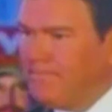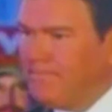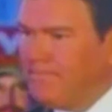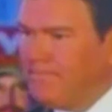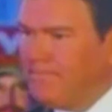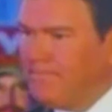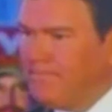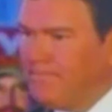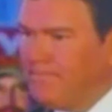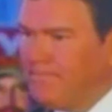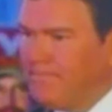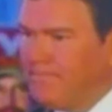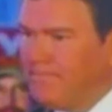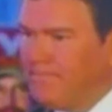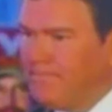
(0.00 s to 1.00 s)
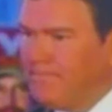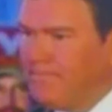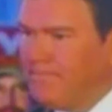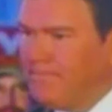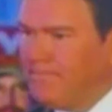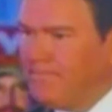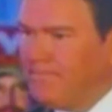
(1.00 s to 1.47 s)

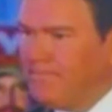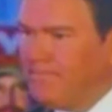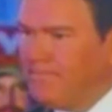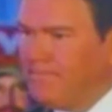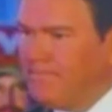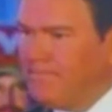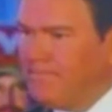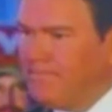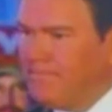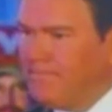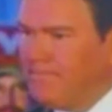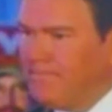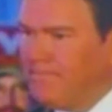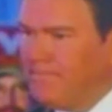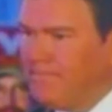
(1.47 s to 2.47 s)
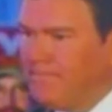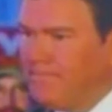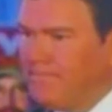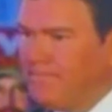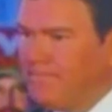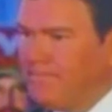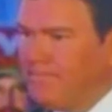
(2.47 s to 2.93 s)

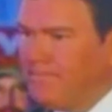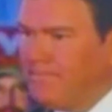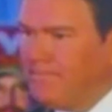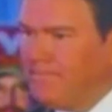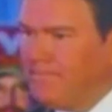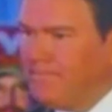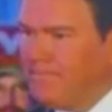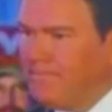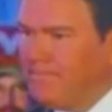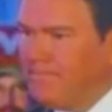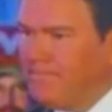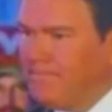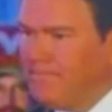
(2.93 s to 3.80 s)
The person shown says nothing.